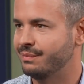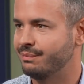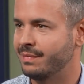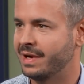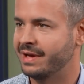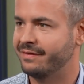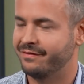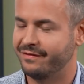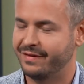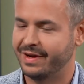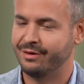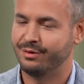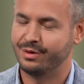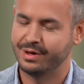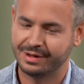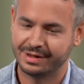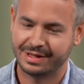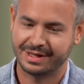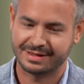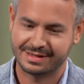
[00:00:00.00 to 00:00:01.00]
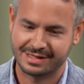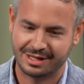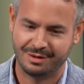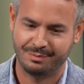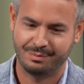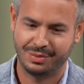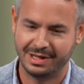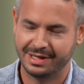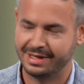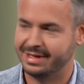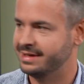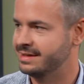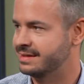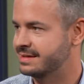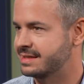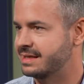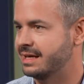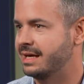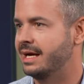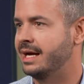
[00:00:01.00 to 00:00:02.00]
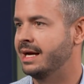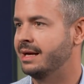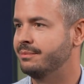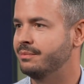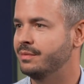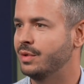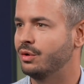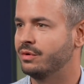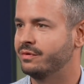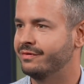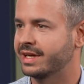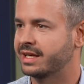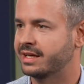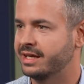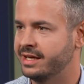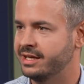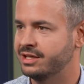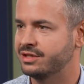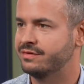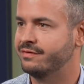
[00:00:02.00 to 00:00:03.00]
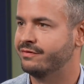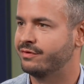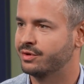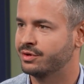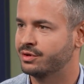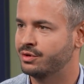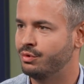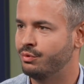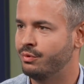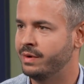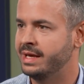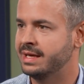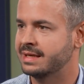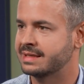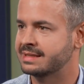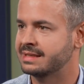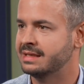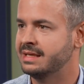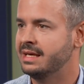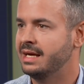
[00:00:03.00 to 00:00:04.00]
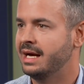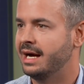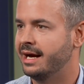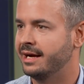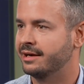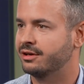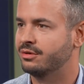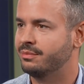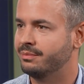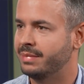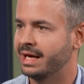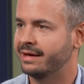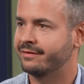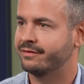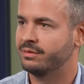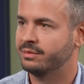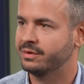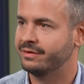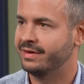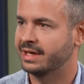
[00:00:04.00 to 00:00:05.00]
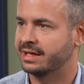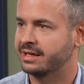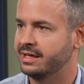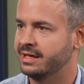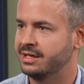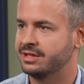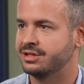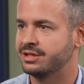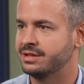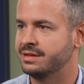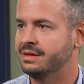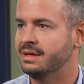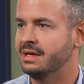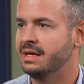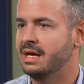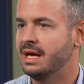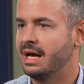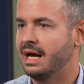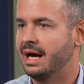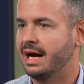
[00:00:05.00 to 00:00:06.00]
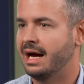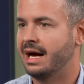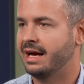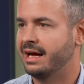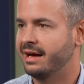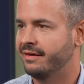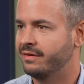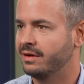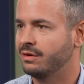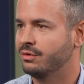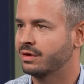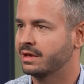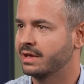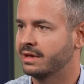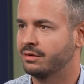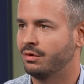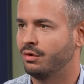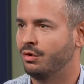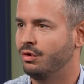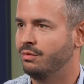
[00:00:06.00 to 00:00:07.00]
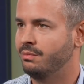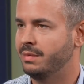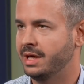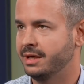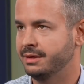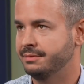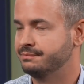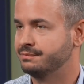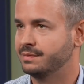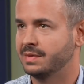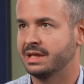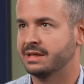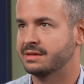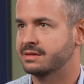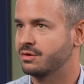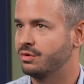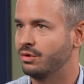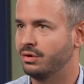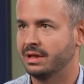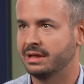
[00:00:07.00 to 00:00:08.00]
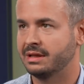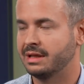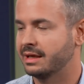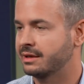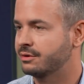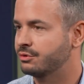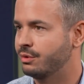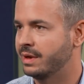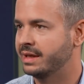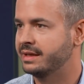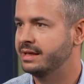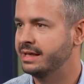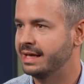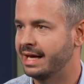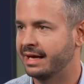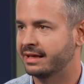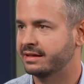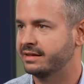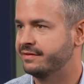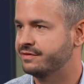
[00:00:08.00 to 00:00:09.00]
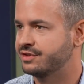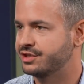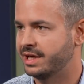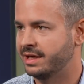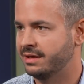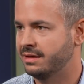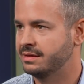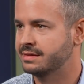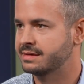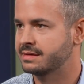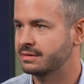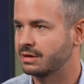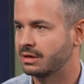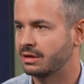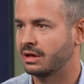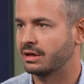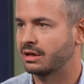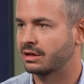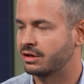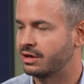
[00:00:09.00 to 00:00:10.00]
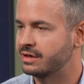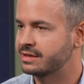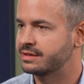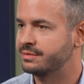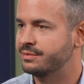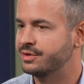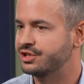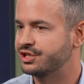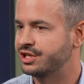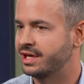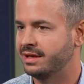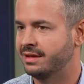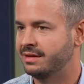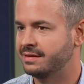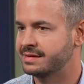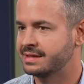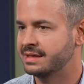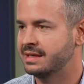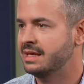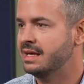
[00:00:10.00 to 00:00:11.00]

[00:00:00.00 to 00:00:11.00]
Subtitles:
My favorite example is I'm on vacation for 2 weeks. I come back from the vacation. I have a look at all my, let's call it like 20 active channels, customer channels.